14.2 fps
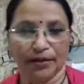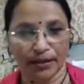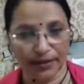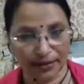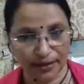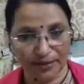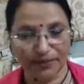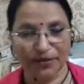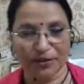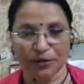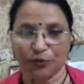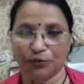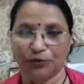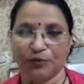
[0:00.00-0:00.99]
it comes
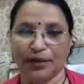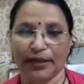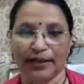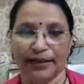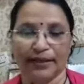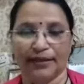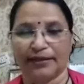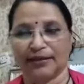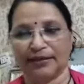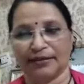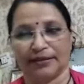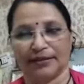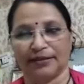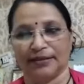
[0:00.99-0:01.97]
to a
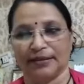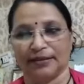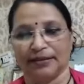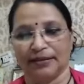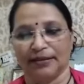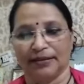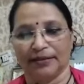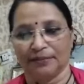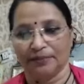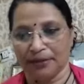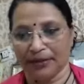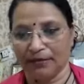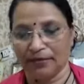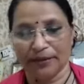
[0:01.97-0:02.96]

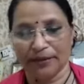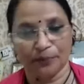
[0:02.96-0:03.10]
particular